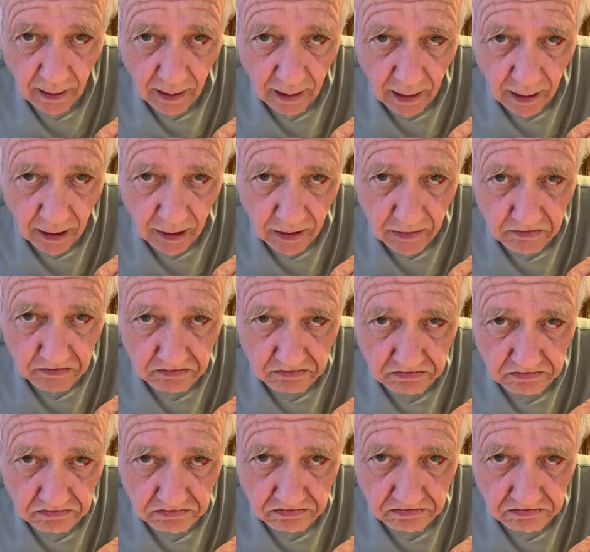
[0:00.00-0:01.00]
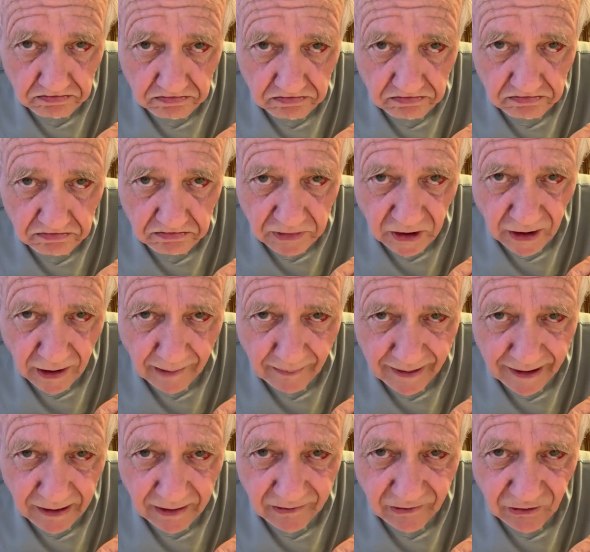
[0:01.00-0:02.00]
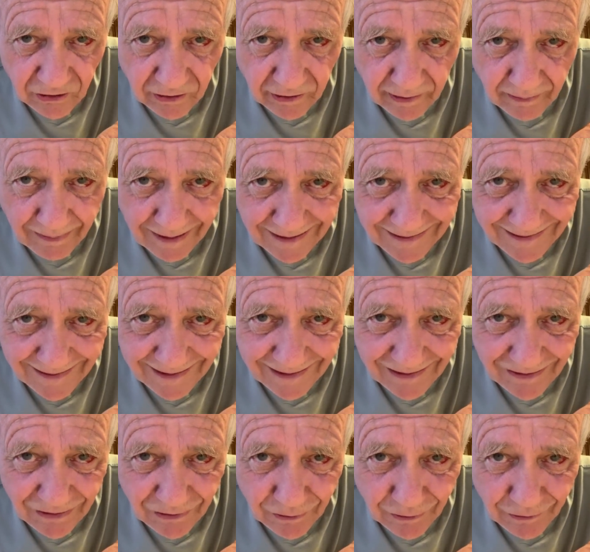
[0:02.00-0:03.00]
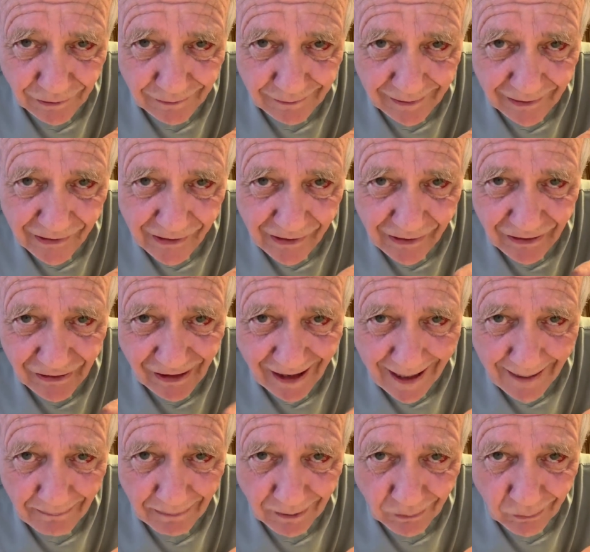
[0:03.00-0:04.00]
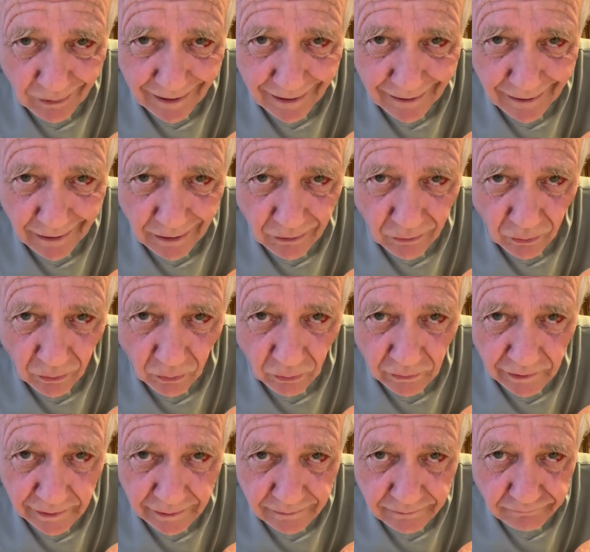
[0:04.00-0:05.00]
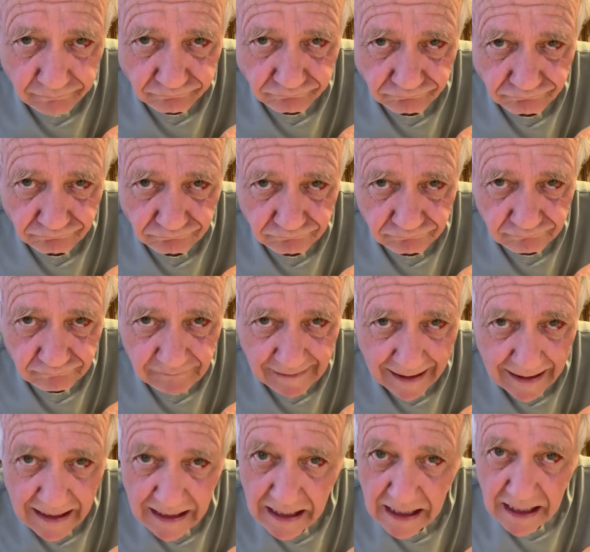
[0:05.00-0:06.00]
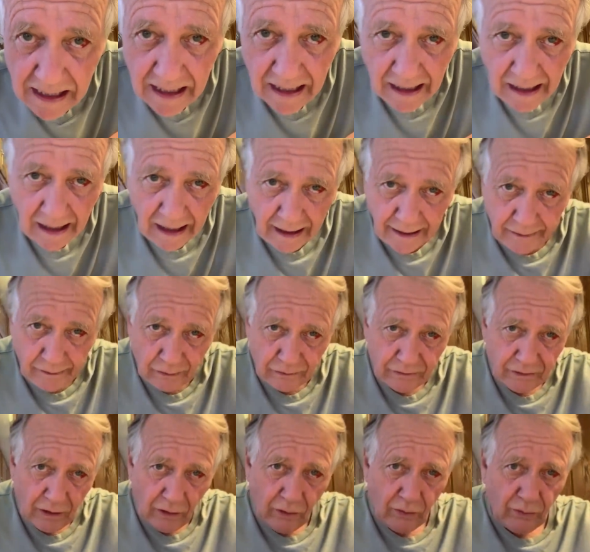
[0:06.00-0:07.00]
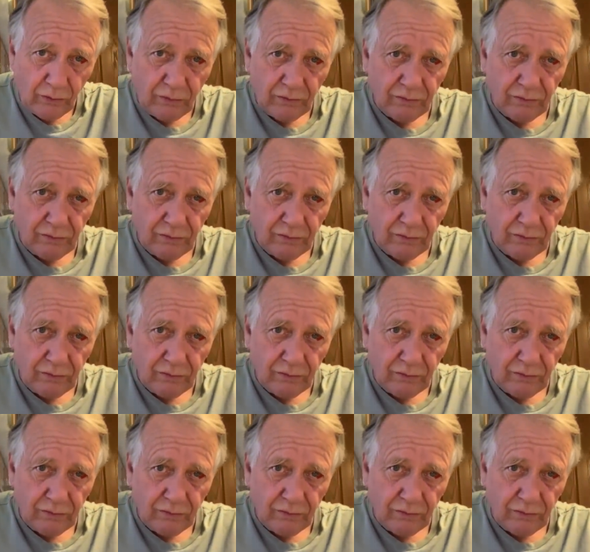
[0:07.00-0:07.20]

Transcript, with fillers: Um... Should I be concerned about this, or does it just happen when you get old? I don't know.